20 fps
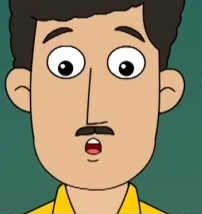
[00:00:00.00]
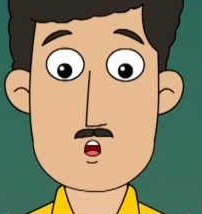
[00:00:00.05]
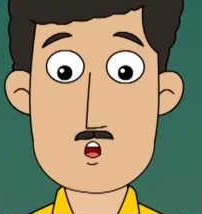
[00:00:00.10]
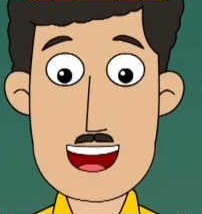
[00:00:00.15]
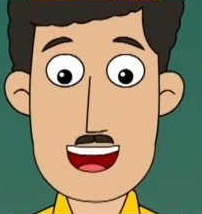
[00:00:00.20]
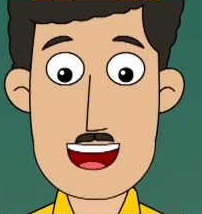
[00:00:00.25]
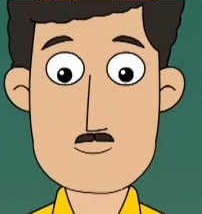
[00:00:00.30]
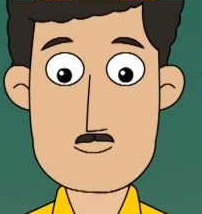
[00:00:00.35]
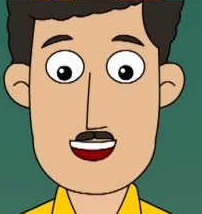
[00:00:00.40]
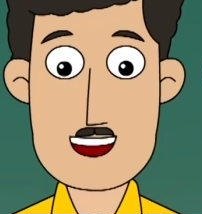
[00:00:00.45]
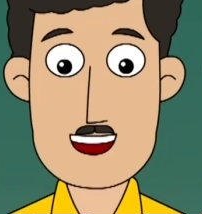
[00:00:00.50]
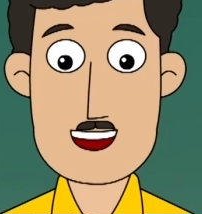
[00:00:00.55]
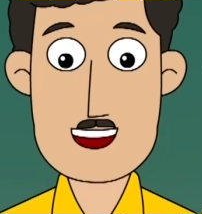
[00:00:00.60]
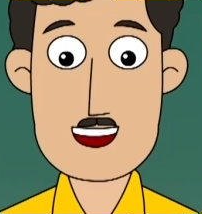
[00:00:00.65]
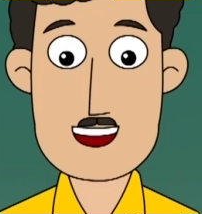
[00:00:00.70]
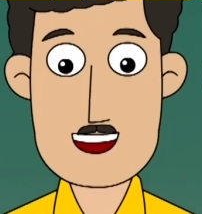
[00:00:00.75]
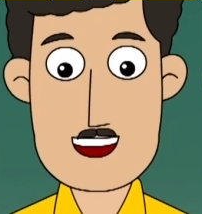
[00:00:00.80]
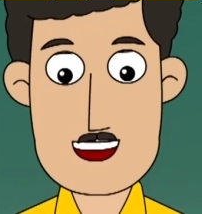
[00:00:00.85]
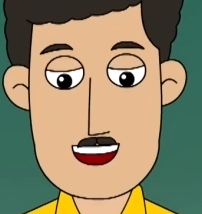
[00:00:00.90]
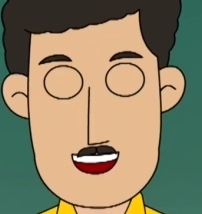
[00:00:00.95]
a
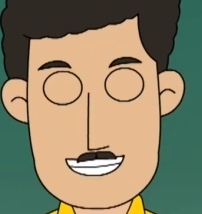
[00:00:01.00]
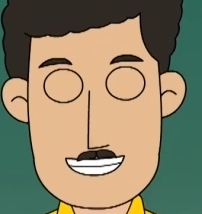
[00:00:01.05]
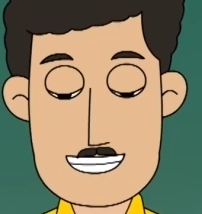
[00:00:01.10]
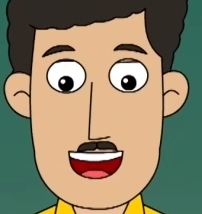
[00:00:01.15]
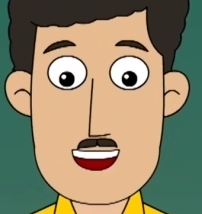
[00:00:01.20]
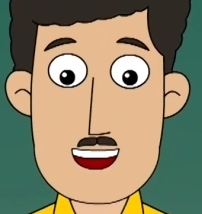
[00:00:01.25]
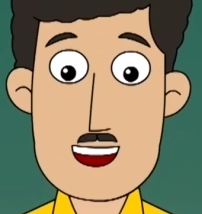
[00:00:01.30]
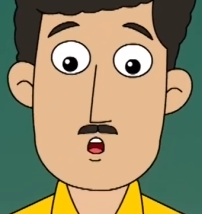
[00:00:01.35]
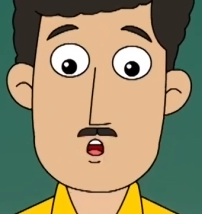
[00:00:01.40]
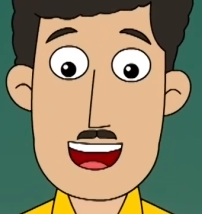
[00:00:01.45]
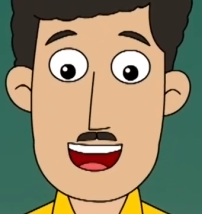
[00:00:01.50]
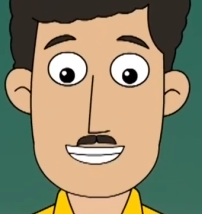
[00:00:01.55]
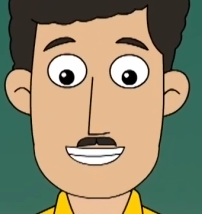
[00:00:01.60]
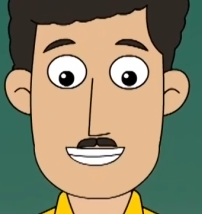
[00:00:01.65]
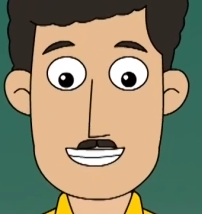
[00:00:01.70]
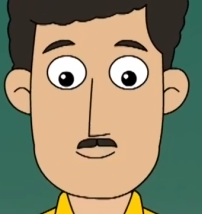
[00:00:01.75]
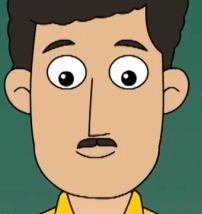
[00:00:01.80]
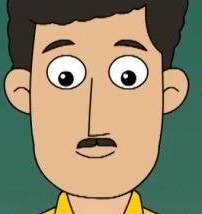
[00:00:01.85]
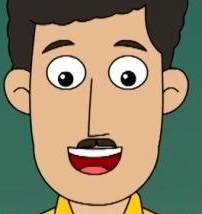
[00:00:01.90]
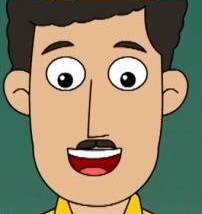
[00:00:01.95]
microscope. It is
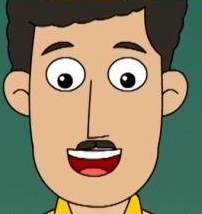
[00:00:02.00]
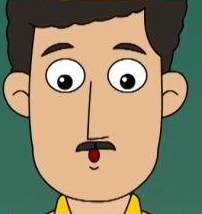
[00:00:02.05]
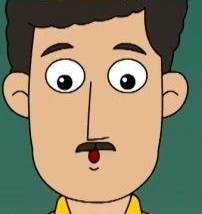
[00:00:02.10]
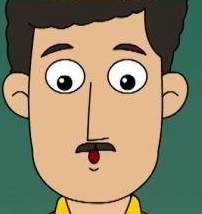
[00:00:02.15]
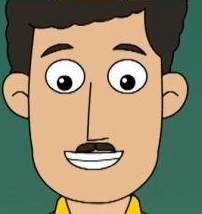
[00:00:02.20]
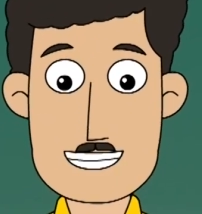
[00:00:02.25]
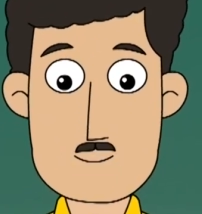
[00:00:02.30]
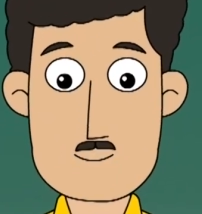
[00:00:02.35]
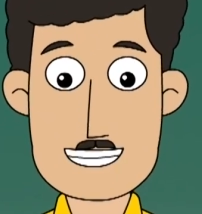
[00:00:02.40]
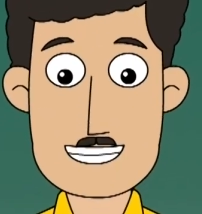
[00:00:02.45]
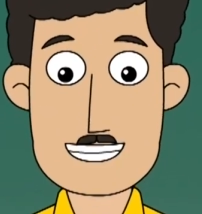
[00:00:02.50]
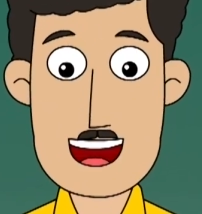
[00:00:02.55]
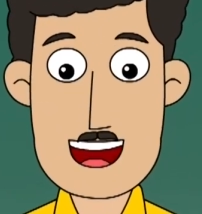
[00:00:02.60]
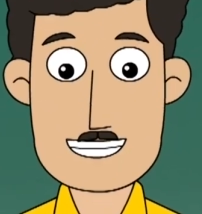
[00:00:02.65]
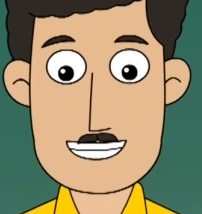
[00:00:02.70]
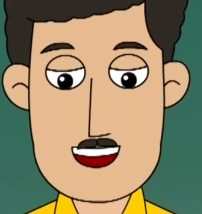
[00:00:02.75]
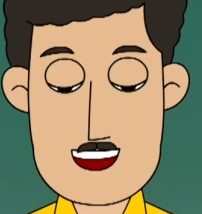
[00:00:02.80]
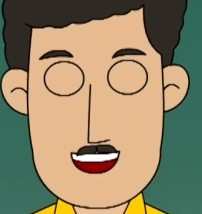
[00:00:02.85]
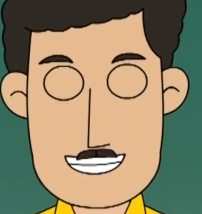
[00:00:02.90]
called Sukshmadarshi in